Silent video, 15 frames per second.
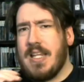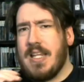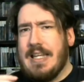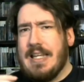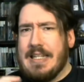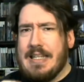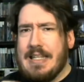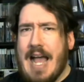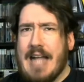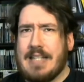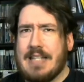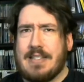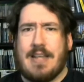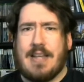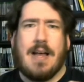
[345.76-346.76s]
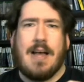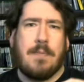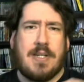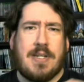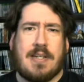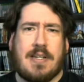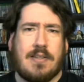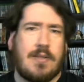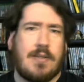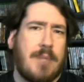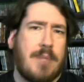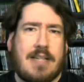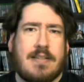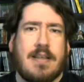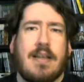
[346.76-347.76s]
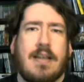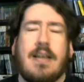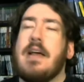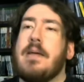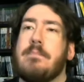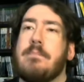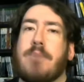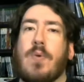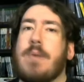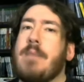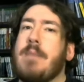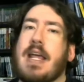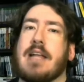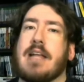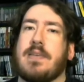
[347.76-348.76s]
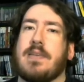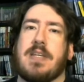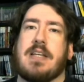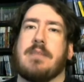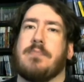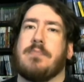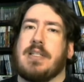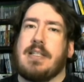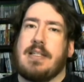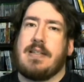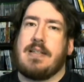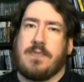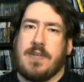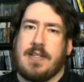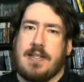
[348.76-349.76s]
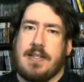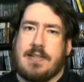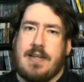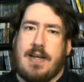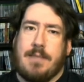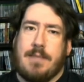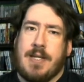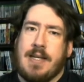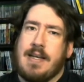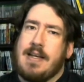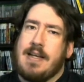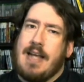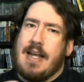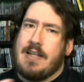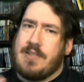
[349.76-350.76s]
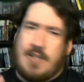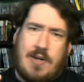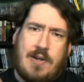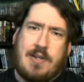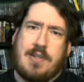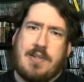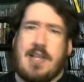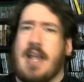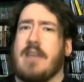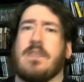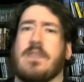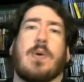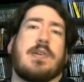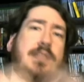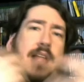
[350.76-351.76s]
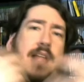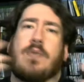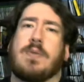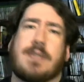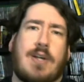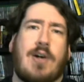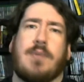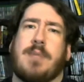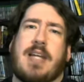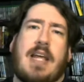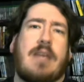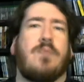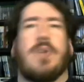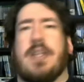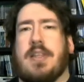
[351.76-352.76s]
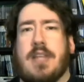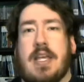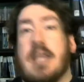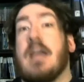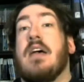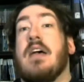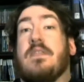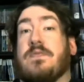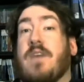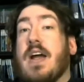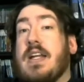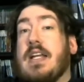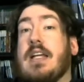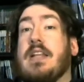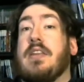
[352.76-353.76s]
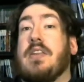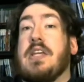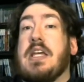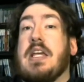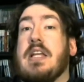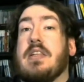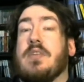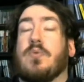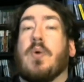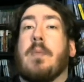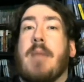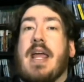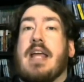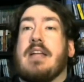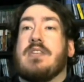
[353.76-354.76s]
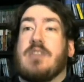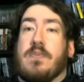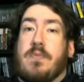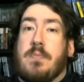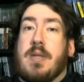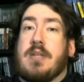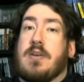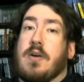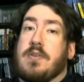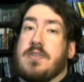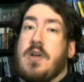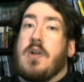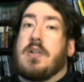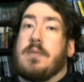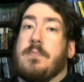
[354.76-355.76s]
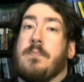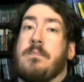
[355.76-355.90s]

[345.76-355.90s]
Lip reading: in that particular bit, but we may get something completely different this time. It's hard to say, and of course that will culminate with the finding the remains of a Midgarzalem